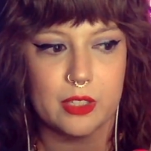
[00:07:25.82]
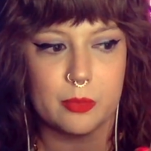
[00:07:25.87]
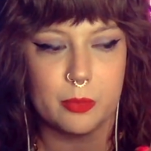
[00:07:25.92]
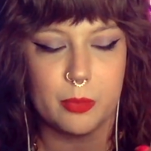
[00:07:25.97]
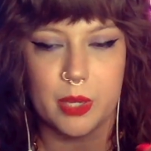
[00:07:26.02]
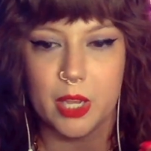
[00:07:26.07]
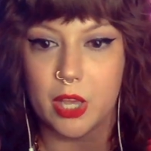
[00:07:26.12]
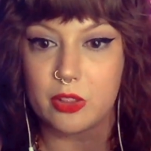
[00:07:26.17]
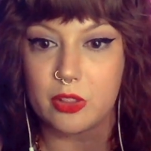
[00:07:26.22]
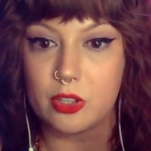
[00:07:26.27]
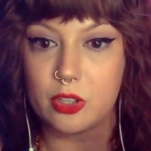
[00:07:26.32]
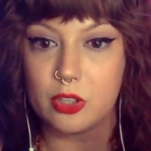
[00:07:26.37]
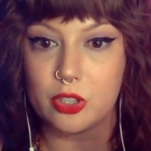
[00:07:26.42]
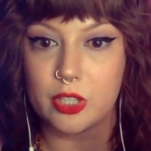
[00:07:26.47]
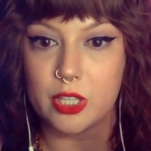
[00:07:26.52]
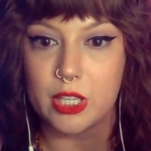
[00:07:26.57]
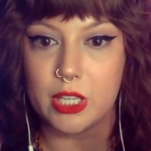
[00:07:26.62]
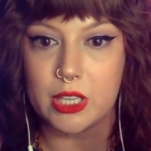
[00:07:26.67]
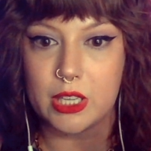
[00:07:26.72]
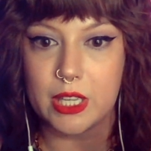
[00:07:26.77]
Beyond the
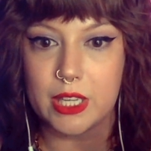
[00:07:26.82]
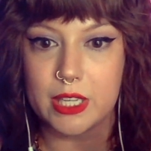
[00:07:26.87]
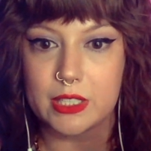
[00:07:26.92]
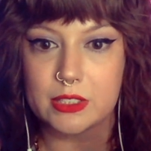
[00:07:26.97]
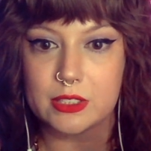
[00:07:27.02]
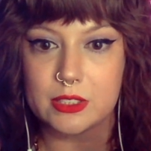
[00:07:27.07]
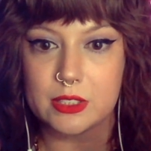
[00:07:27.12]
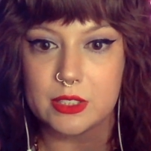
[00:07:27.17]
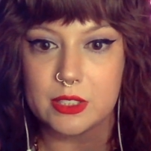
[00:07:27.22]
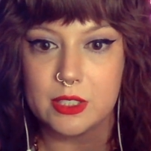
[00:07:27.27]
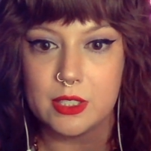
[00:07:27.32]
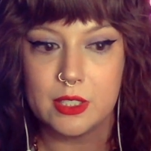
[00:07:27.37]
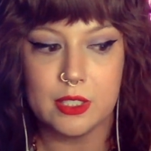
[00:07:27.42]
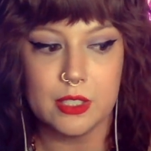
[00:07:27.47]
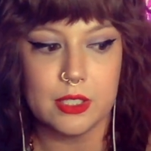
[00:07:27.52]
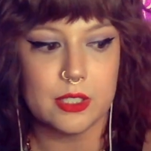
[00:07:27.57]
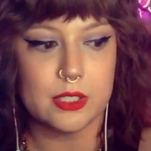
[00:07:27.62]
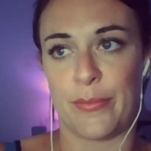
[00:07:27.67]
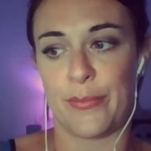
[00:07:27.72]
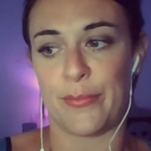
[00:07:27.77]
Looking Glass?
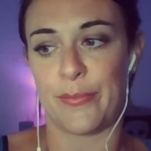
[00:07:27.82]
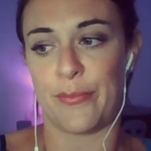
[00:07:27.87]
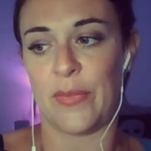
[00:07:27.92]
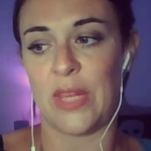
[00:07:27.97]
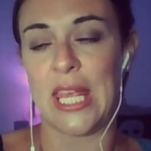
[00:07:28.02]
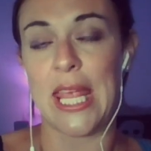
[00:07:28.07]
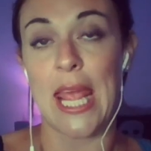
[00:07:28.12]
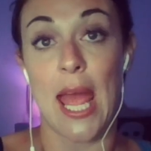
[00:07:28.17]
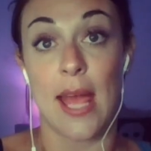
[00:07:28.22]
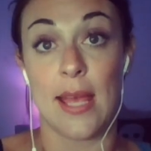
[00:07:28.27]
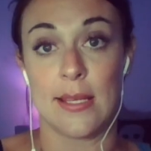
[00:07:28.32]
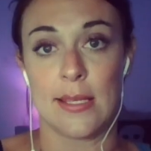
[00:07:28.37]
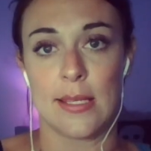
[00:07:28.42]
Is that what it's called?